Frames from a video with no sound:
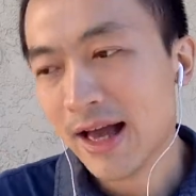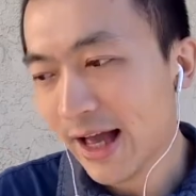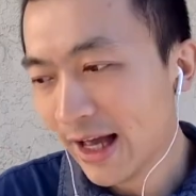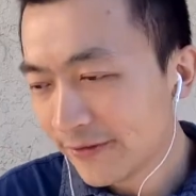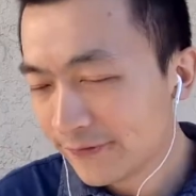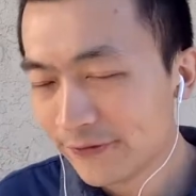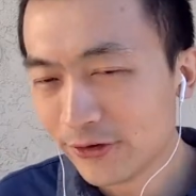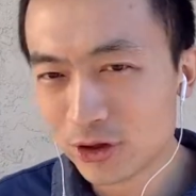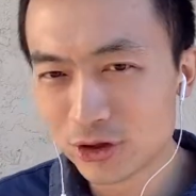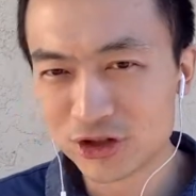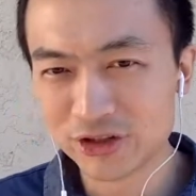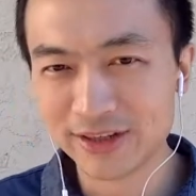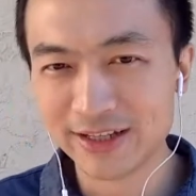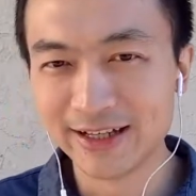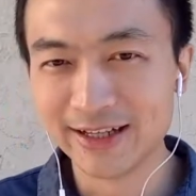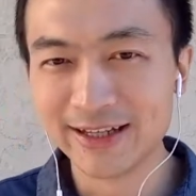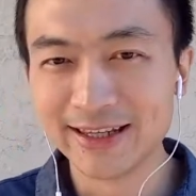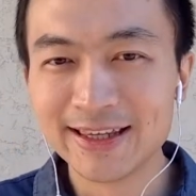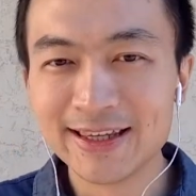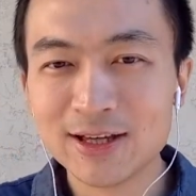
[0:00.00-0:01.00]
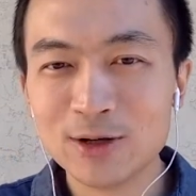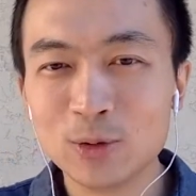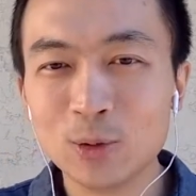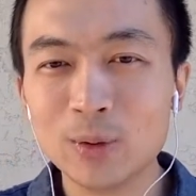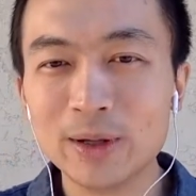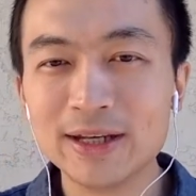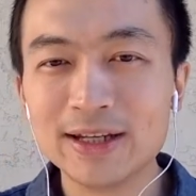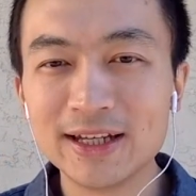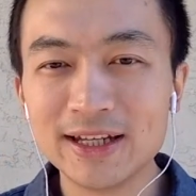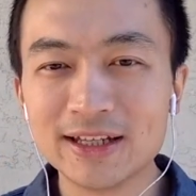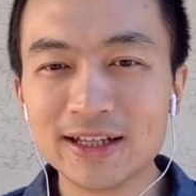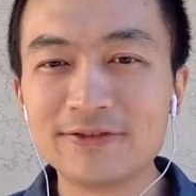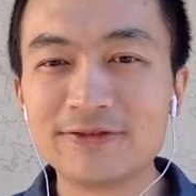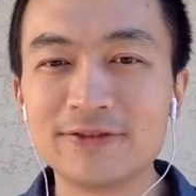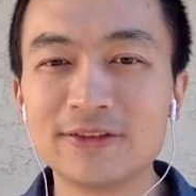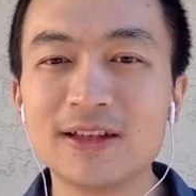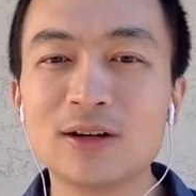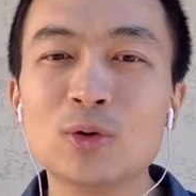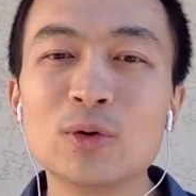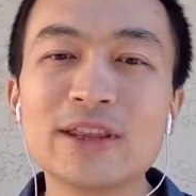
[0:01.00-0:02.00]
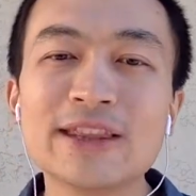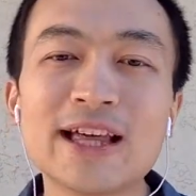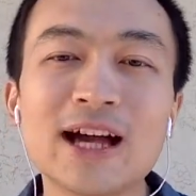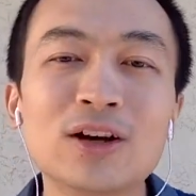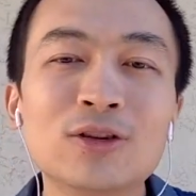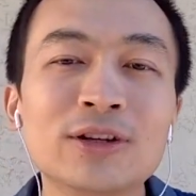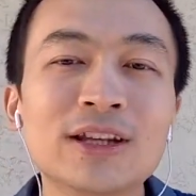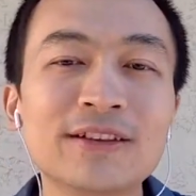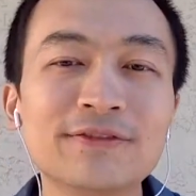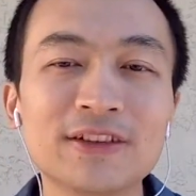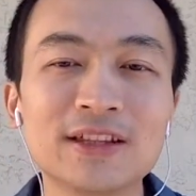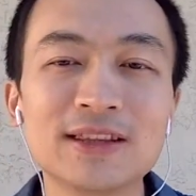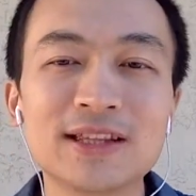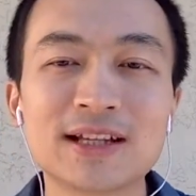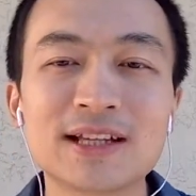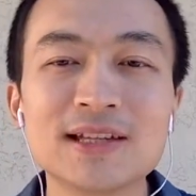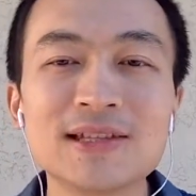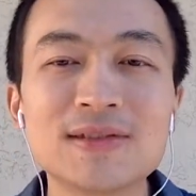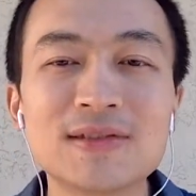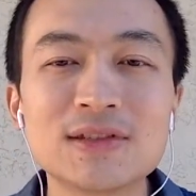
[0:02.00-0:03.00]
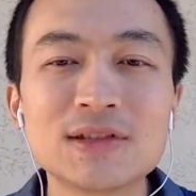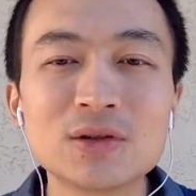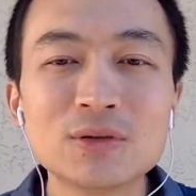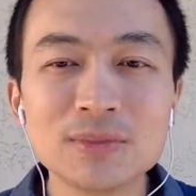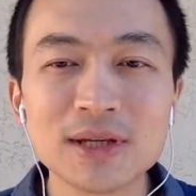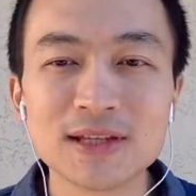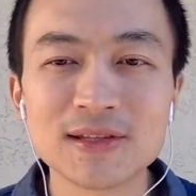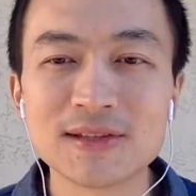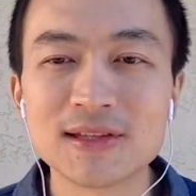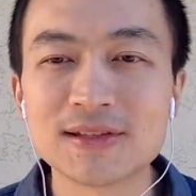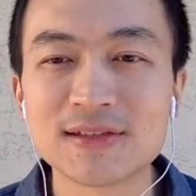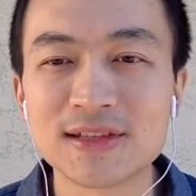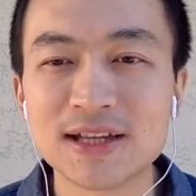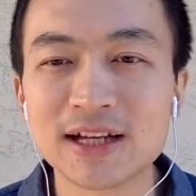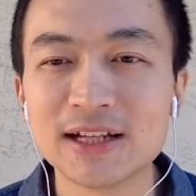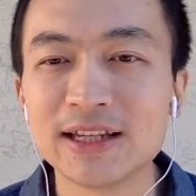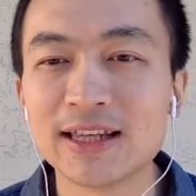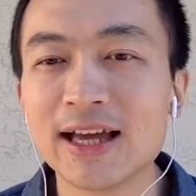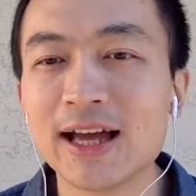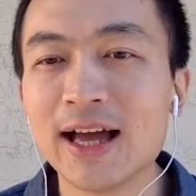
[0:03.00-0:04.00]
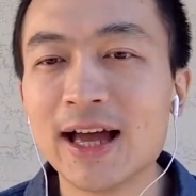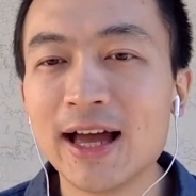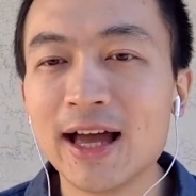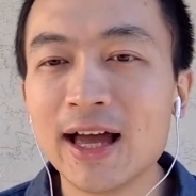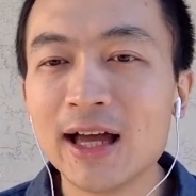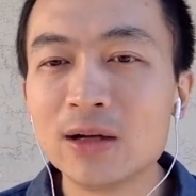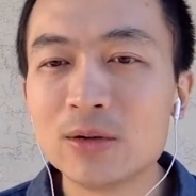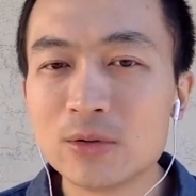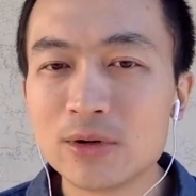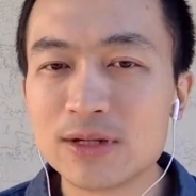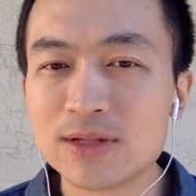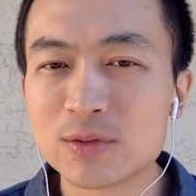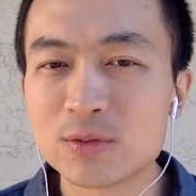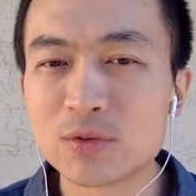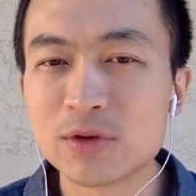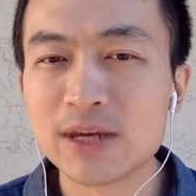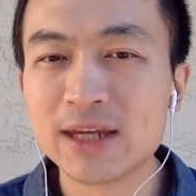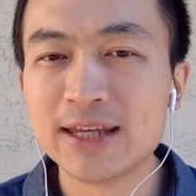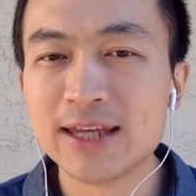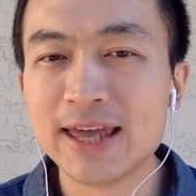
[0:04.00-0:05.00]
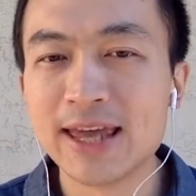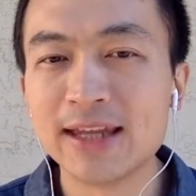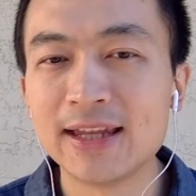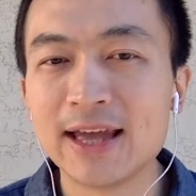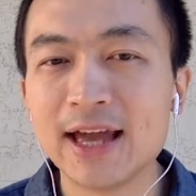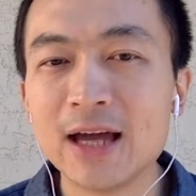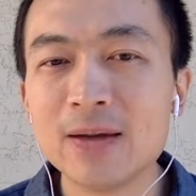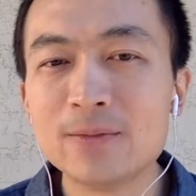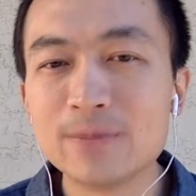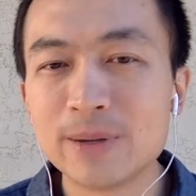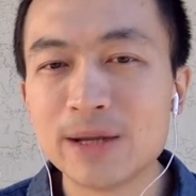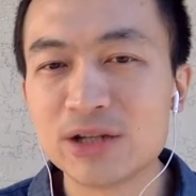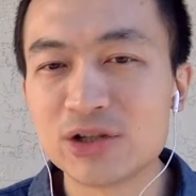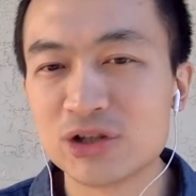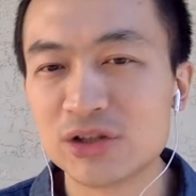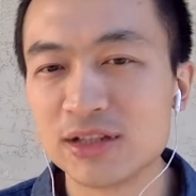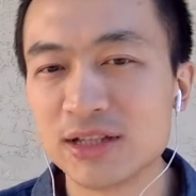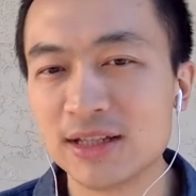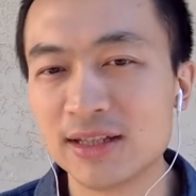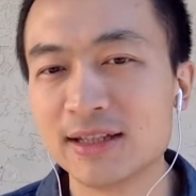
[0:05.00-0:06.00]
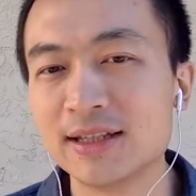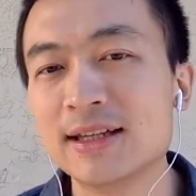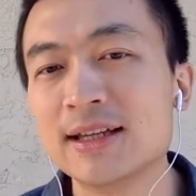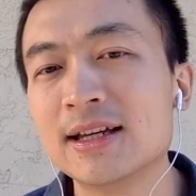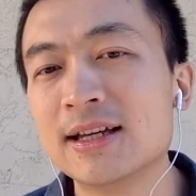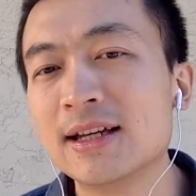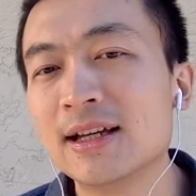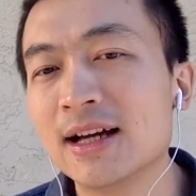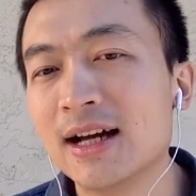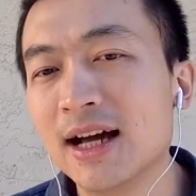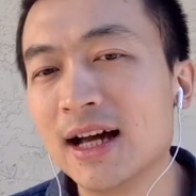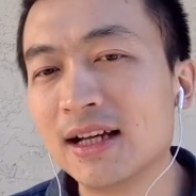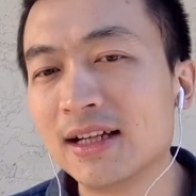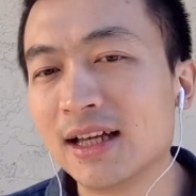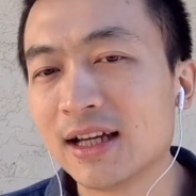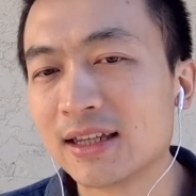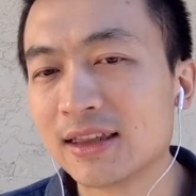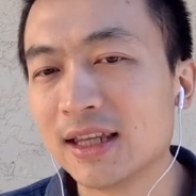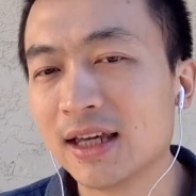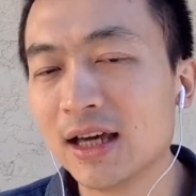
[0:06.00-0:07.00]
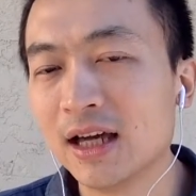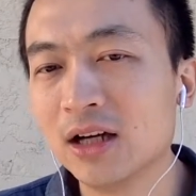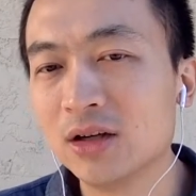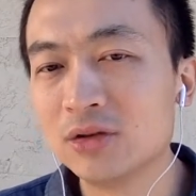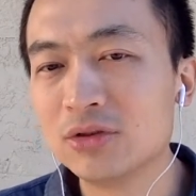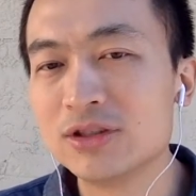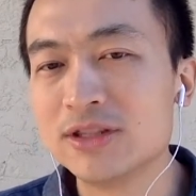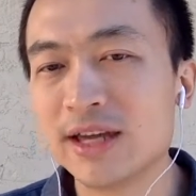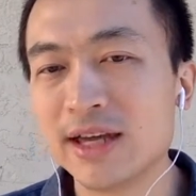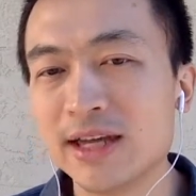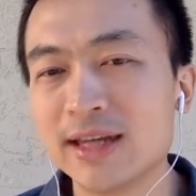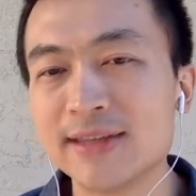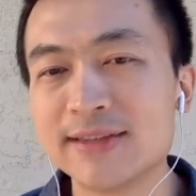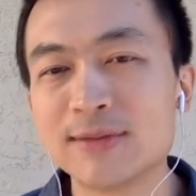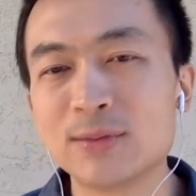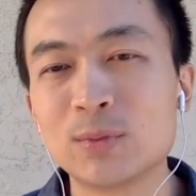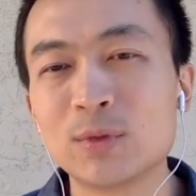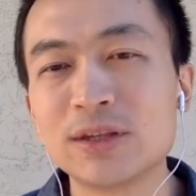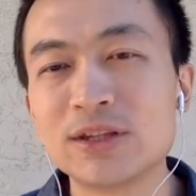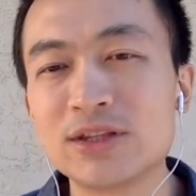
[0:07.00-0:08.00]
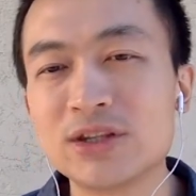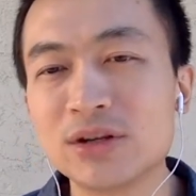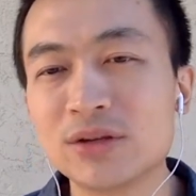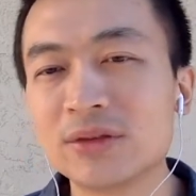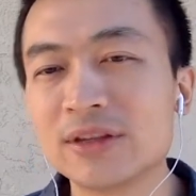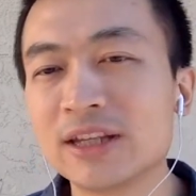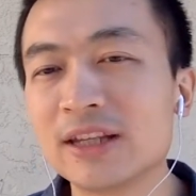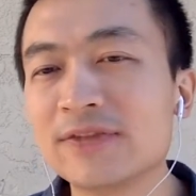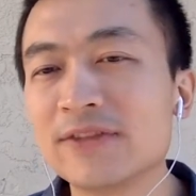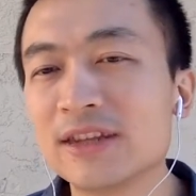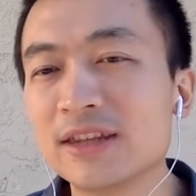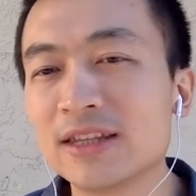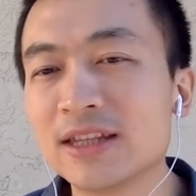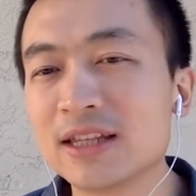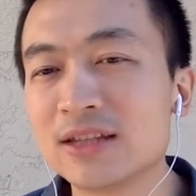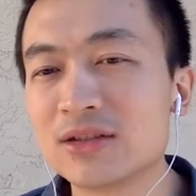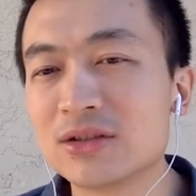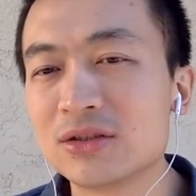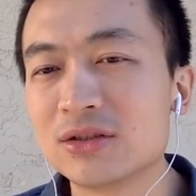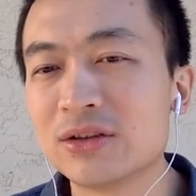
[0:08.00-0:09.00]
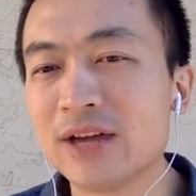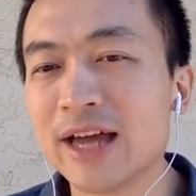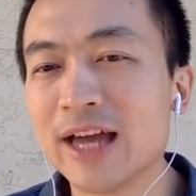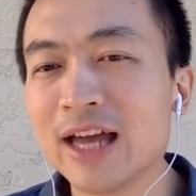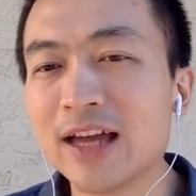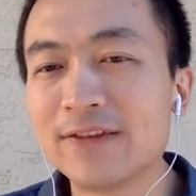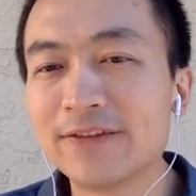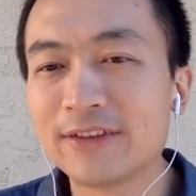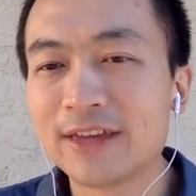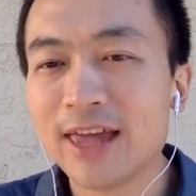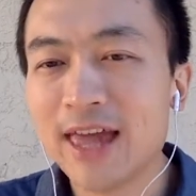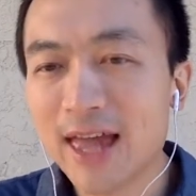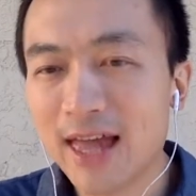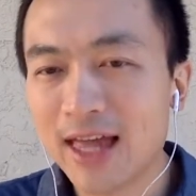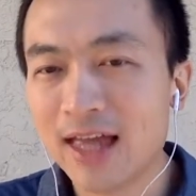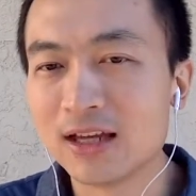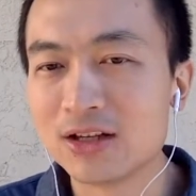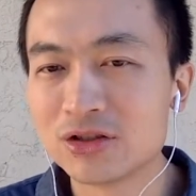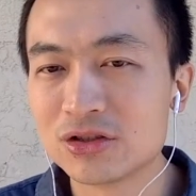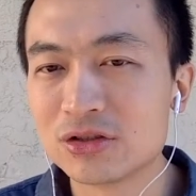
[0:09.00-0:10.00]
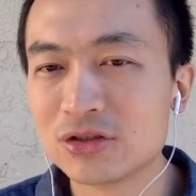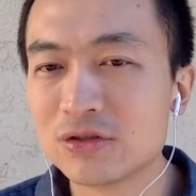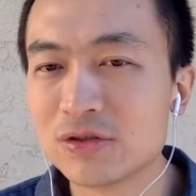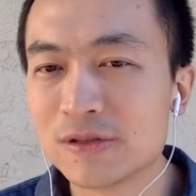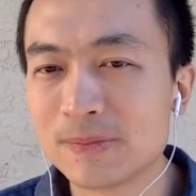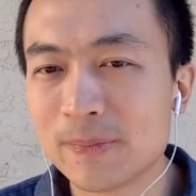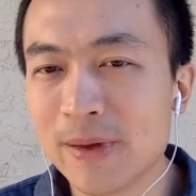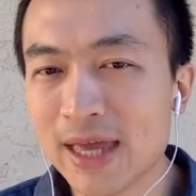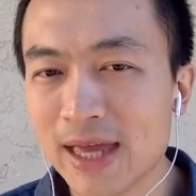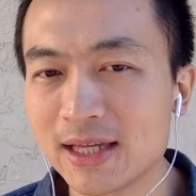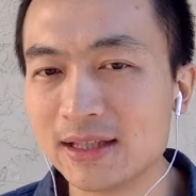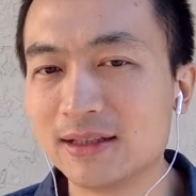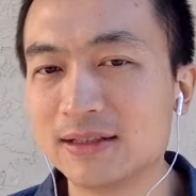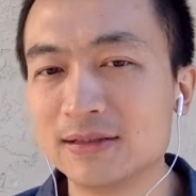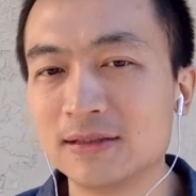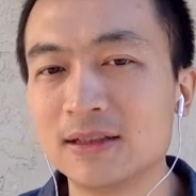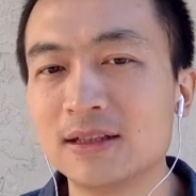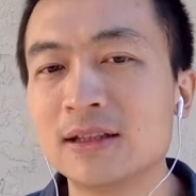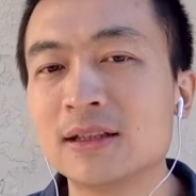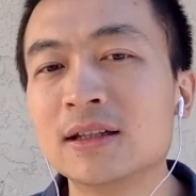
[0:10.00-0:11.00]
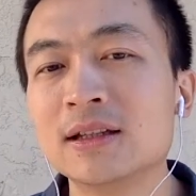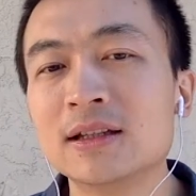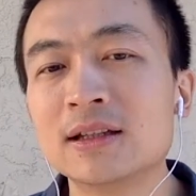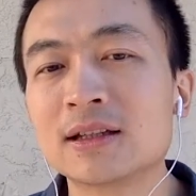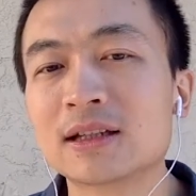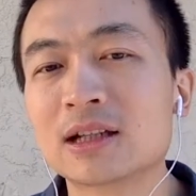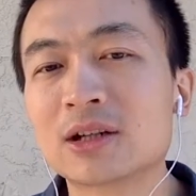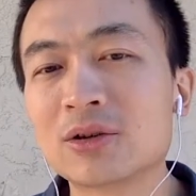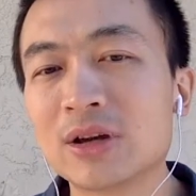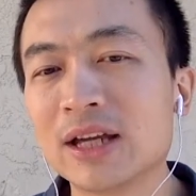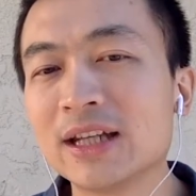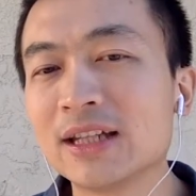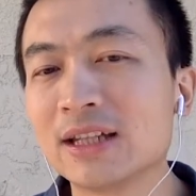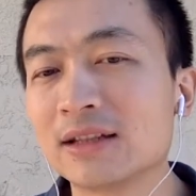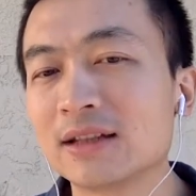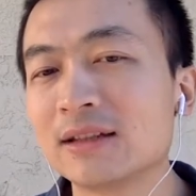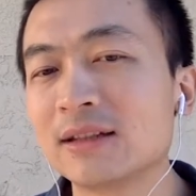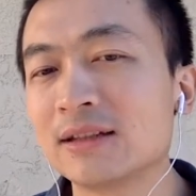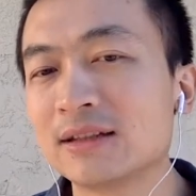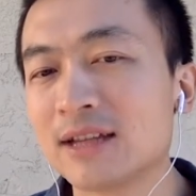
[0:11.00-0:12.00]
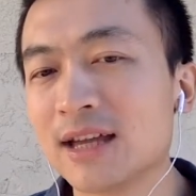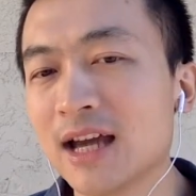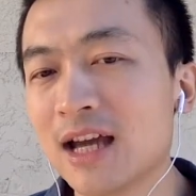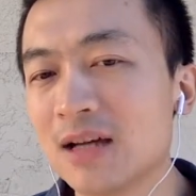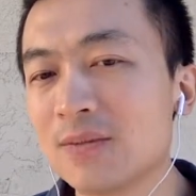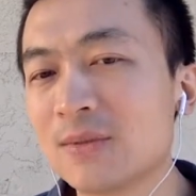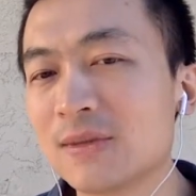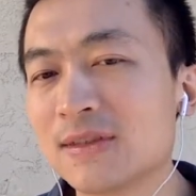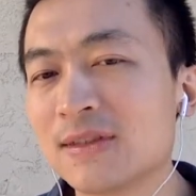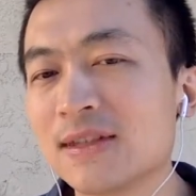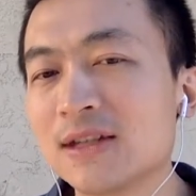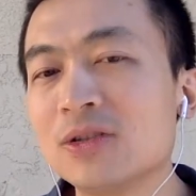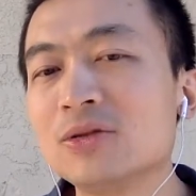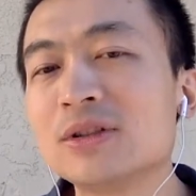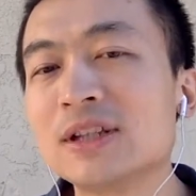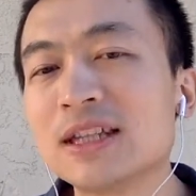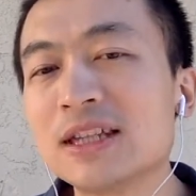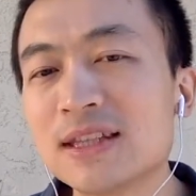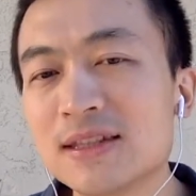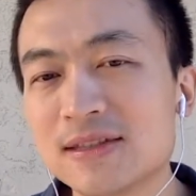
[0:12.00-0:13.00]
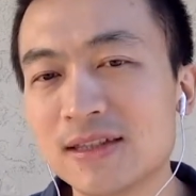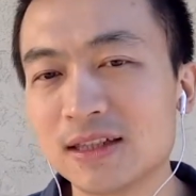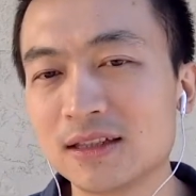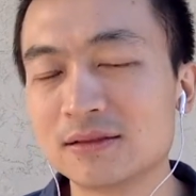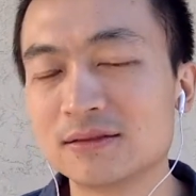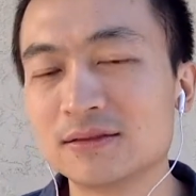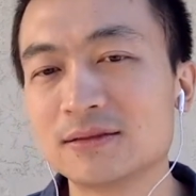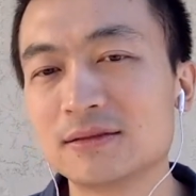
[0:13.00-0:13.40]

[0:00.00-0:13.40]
Unfortunately, we now live in the consuming society, unrestrained and unbudgeted. Unlike the old days, we don't even need to have cash to spend. Credit comes so easy.